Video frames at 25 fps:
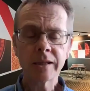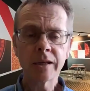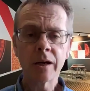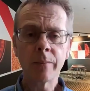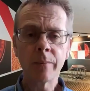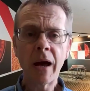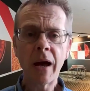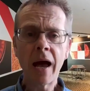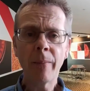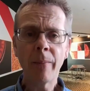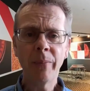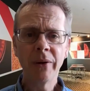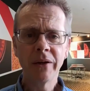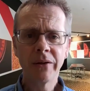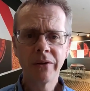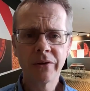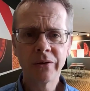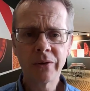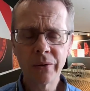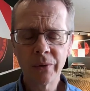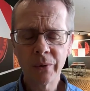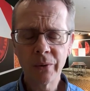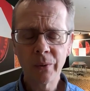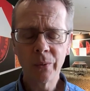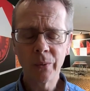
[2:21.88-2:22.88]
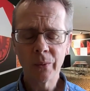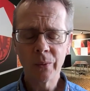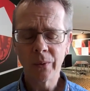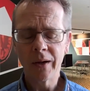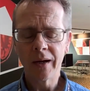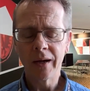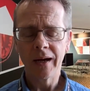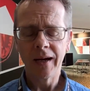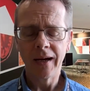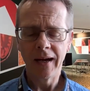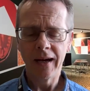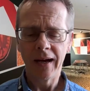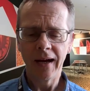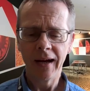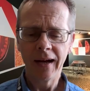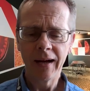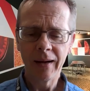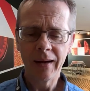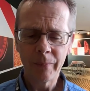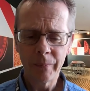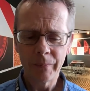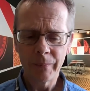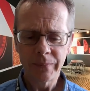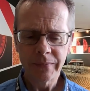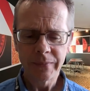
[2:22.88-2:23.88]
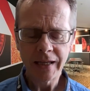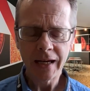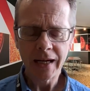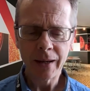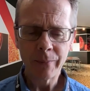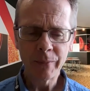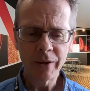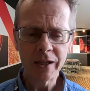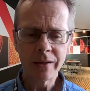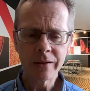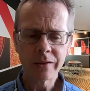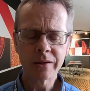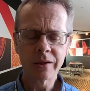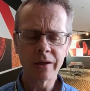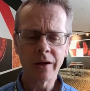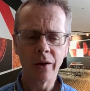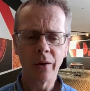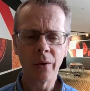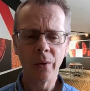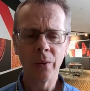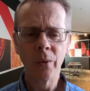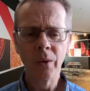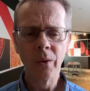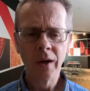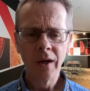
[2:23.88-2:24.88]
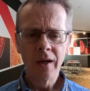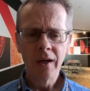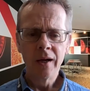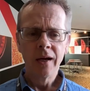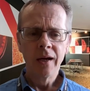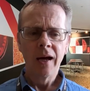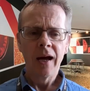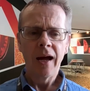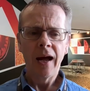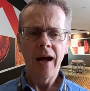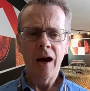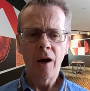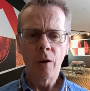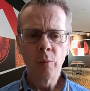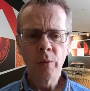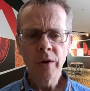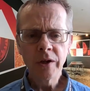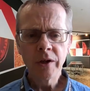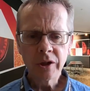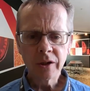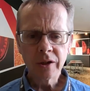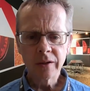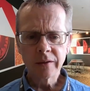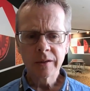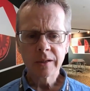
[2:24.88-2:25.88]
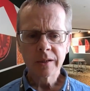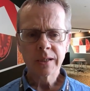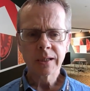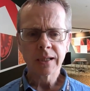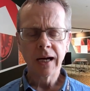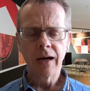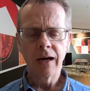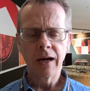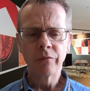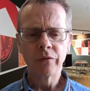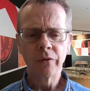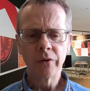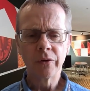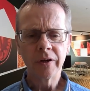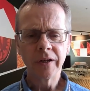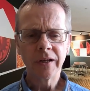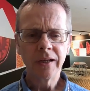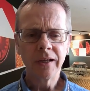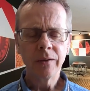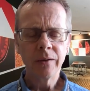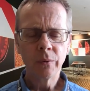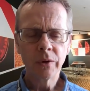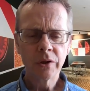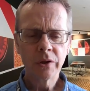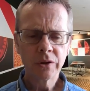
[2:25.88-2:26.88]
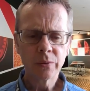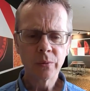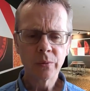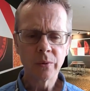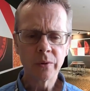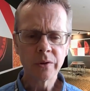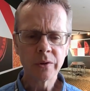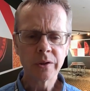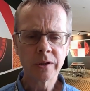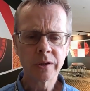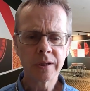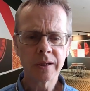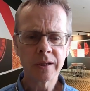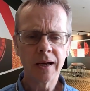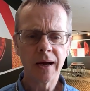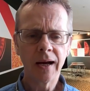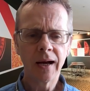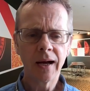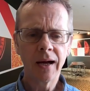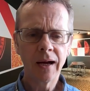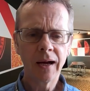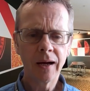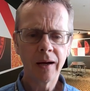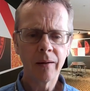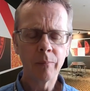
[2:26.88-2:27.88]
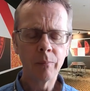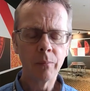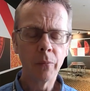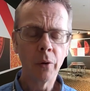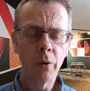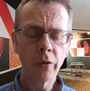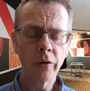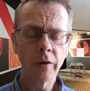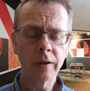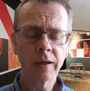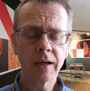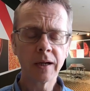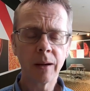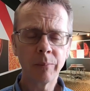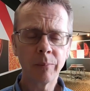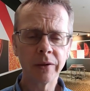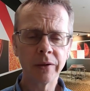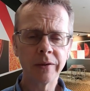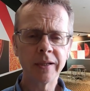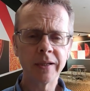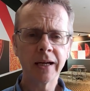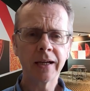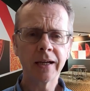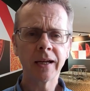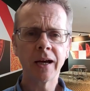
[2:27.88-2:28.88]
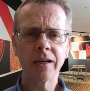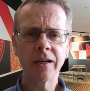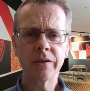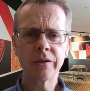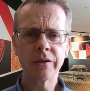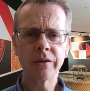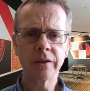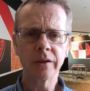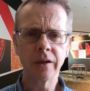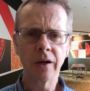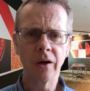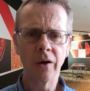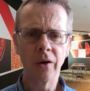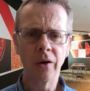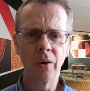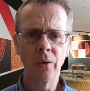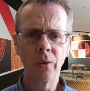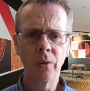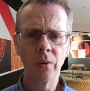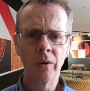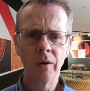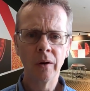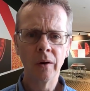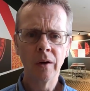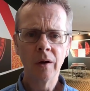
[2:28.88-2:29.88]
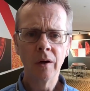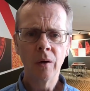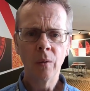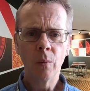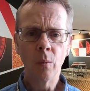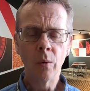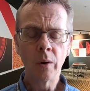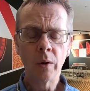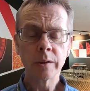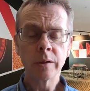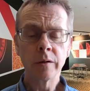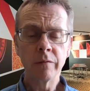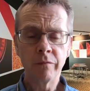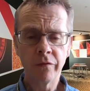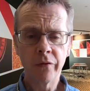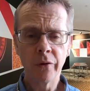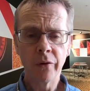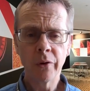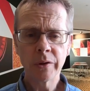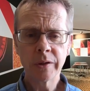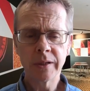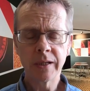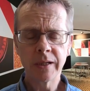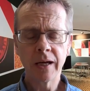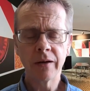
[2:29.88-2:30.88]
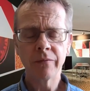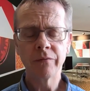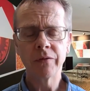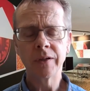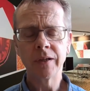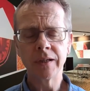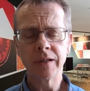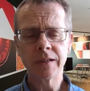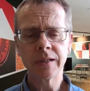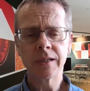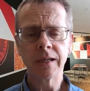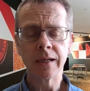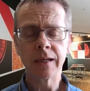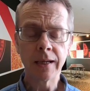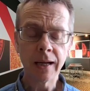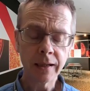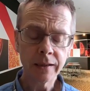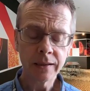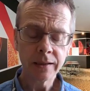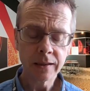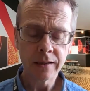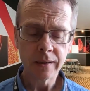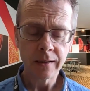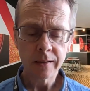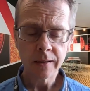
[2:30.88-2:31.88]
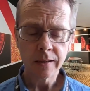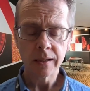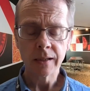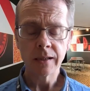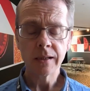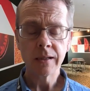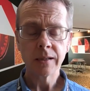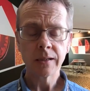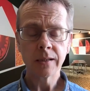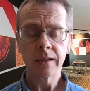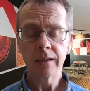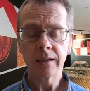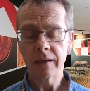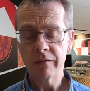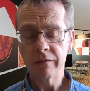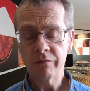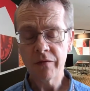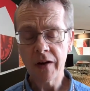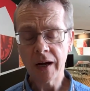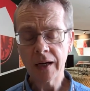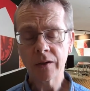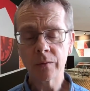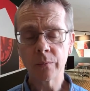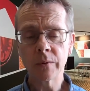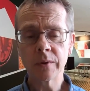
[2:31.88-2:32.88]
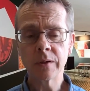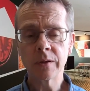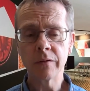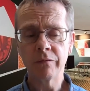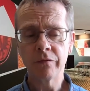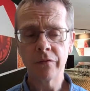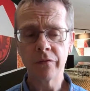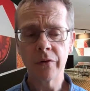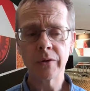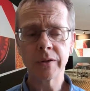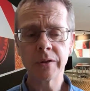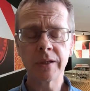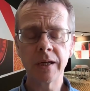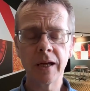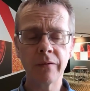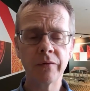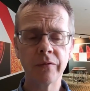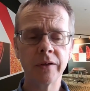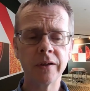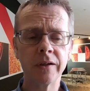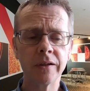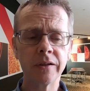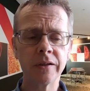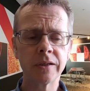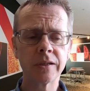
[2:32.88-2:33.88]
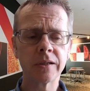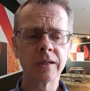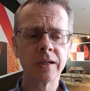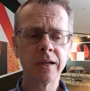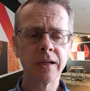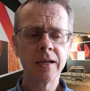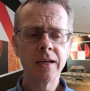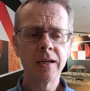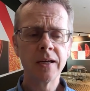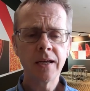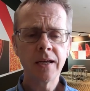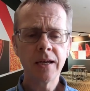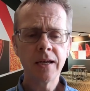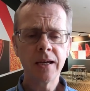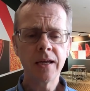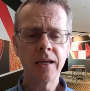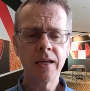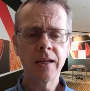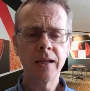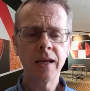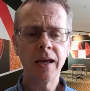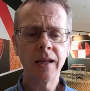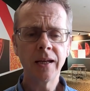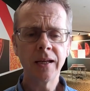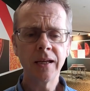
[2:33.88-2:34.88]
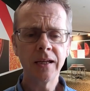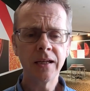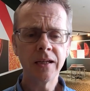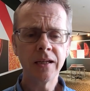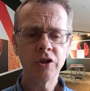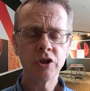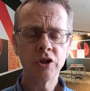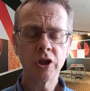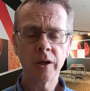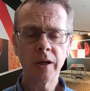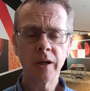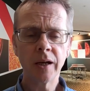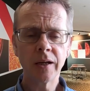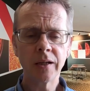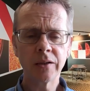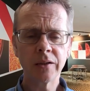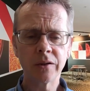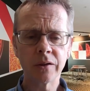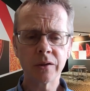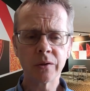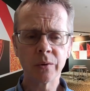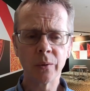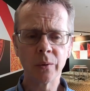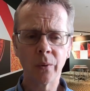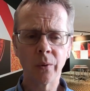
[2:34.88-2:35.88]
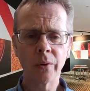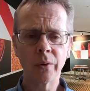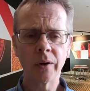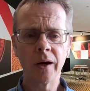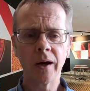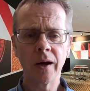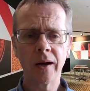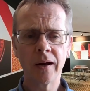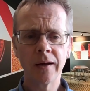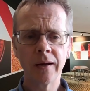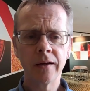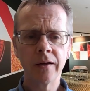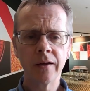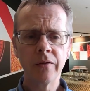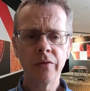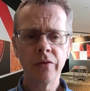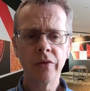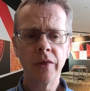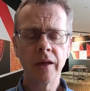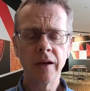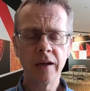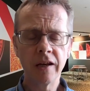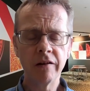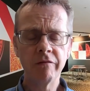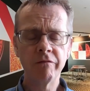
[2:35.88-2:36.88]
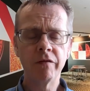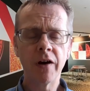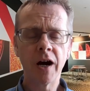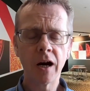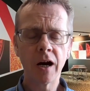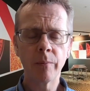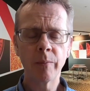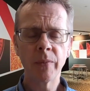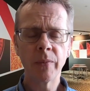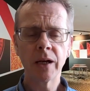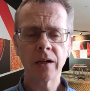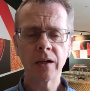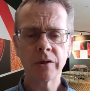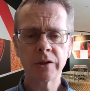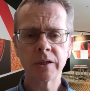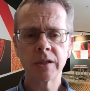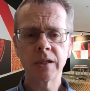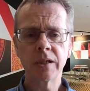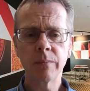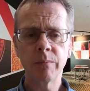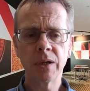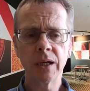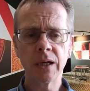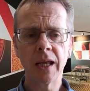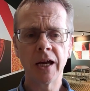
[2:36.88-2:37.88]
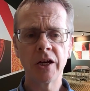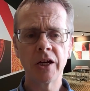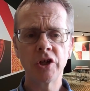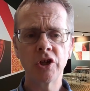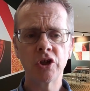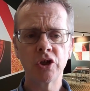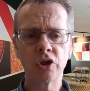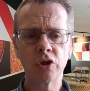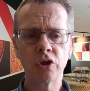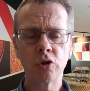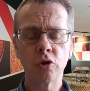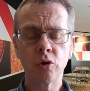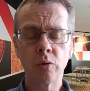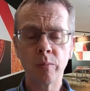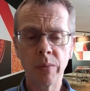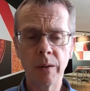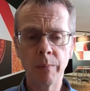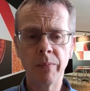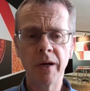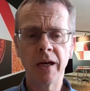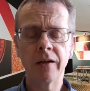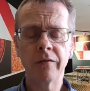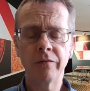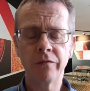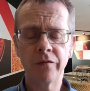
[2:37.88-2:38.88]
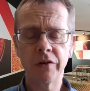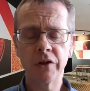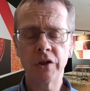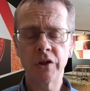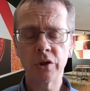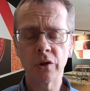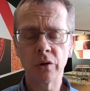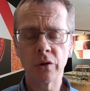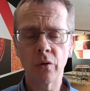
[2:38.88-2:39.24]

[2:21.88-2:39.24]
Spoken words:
I'm happy to, Tammy. So our original discovery, which was more than a couple of decades ago, was the first evidence in Huntington's disease. In fact, it was the first evidence in any genetic disorder that environmental stimulation could be beneficial